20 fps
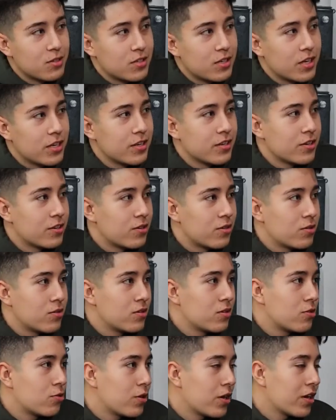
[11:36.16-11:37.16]
getting
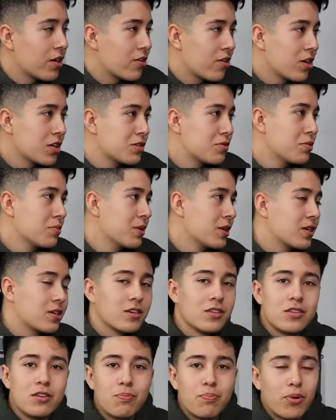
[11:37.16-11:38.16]
credit cards from like
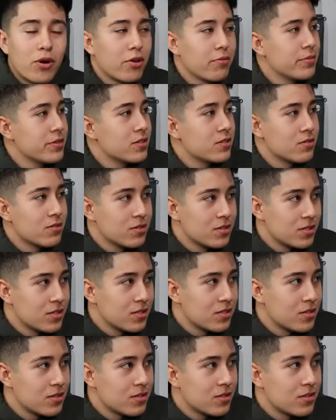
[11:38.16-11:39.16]
a department
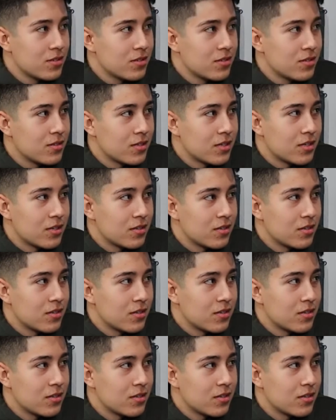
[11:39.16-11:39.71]
stores? Like